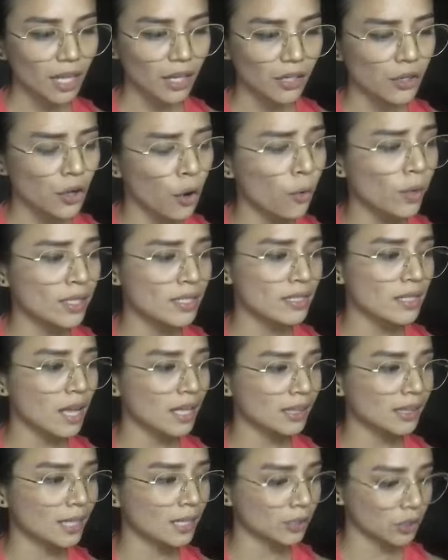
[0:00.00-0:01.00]
no, it's
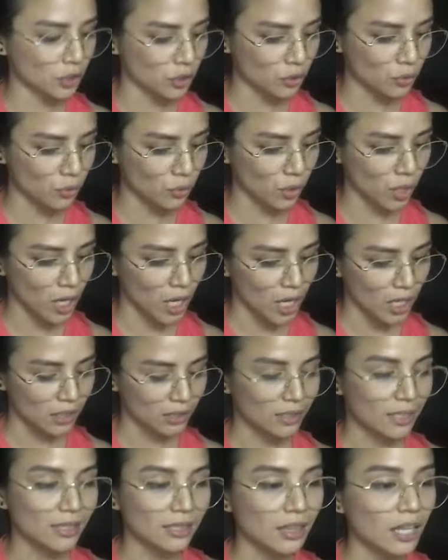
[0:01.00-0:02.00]
not that you
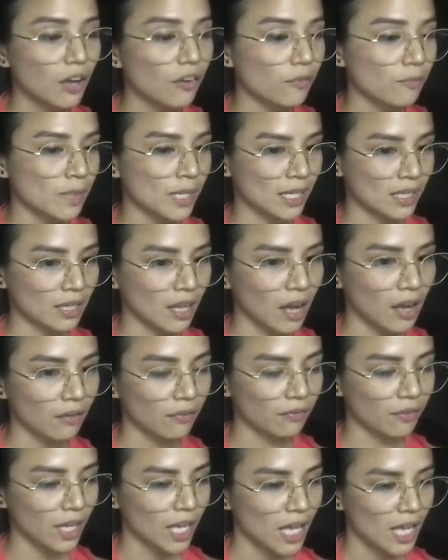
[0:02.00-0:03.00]
didn't love me
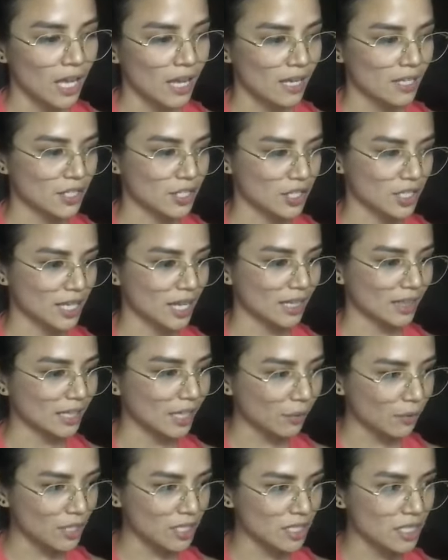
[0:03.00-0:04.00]
enough. It's just that
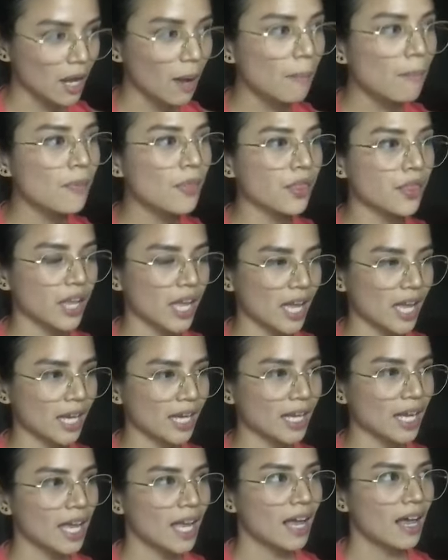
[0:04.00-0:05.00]
there was
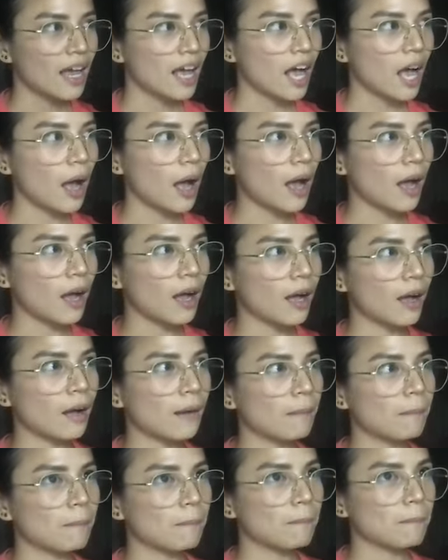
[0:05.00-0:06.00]
something
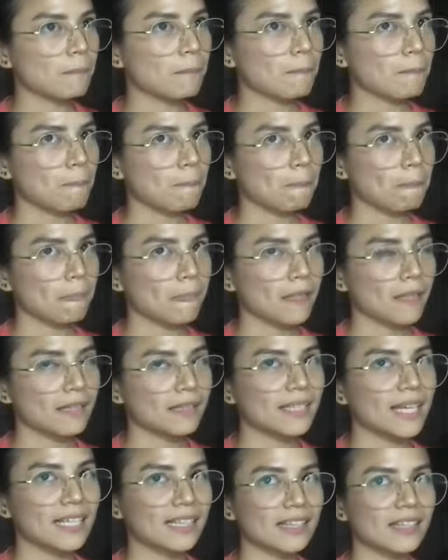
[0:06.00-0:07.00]
um,
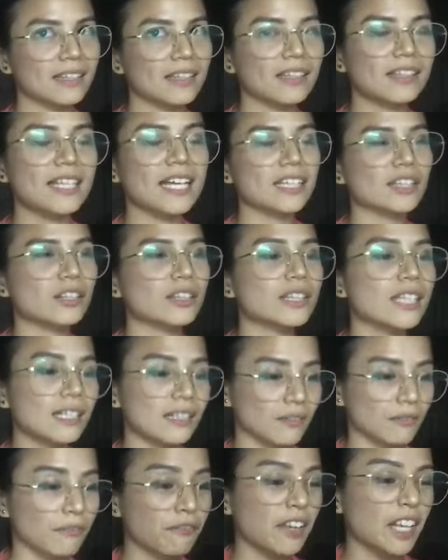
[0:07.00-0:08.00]
that
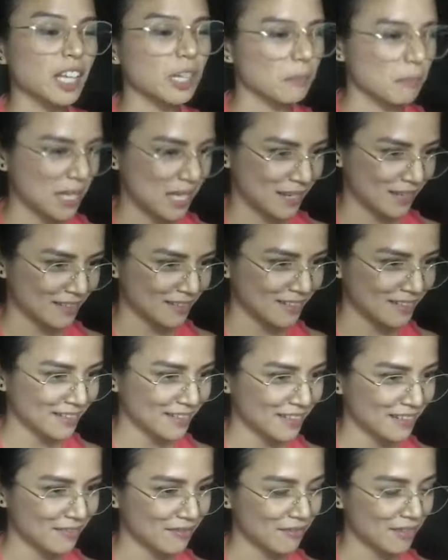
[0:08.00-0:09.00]
didn't fill me.
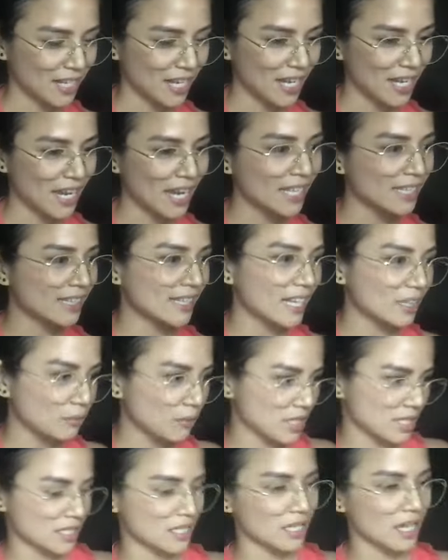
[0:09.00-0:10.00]
Okay, and
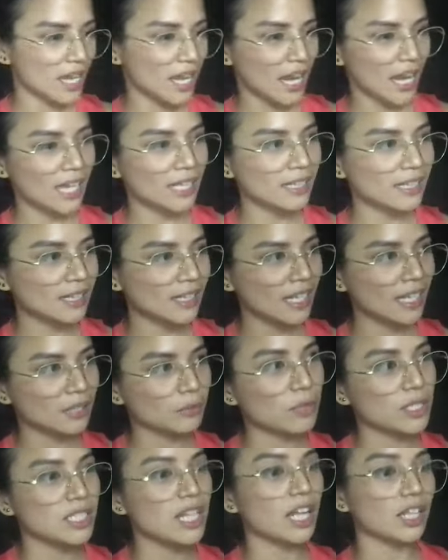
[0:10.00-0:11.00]

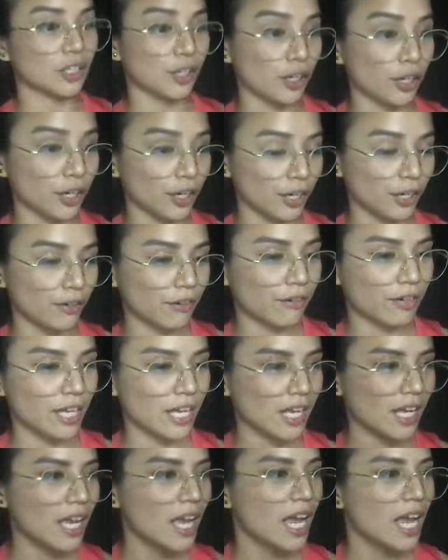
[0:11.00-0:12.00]
it was not her.
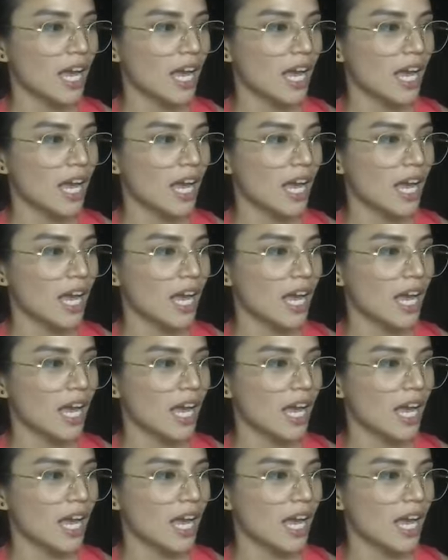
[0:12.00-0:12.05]
Okay,